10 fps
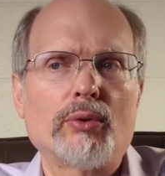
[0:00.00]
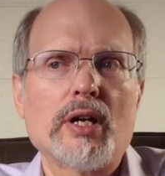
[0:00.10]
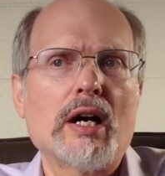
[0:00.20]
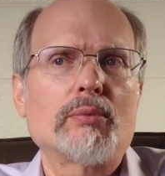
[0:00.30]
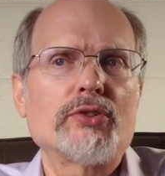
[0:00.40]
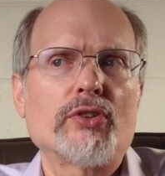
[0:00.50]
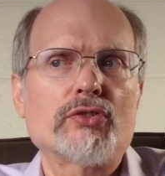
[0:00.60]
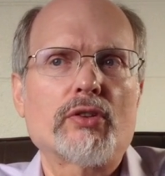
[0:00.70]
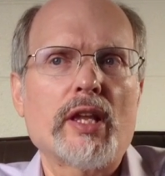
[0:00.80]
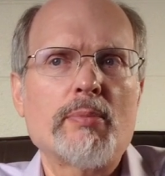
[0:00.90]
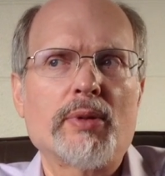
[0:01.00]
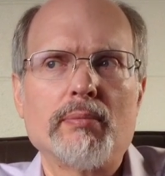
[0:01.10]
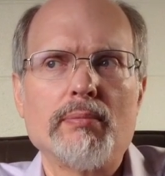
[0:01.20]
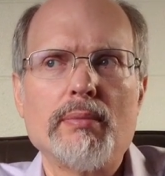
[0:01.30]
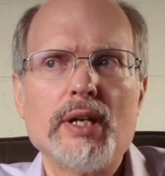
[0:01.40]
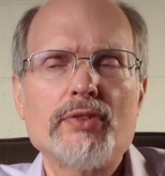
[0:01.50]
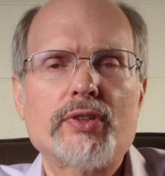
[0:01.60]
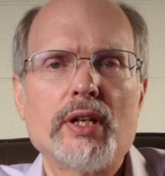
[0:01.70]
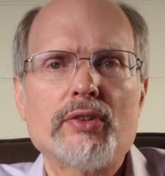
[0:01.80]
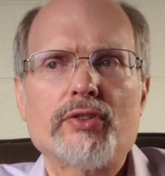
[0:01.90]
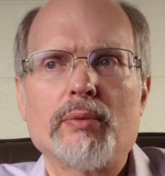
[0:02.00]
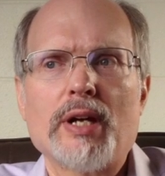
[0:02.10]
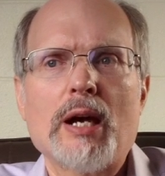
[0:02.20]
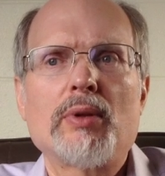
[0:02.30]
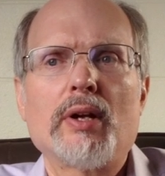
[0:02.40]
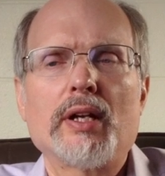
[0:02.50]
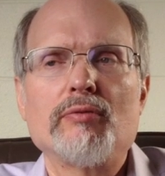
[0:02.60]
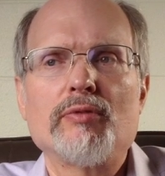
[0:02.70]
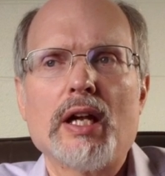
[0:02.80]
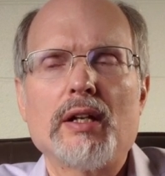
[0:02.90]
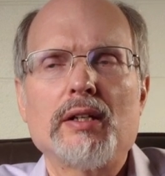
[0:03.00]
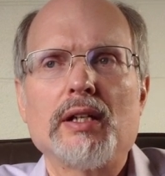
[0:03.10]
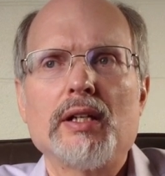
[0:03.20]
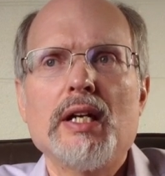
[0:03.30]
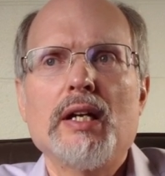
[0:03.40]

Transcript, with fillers: God was asleep and missed this and Babylon invaded and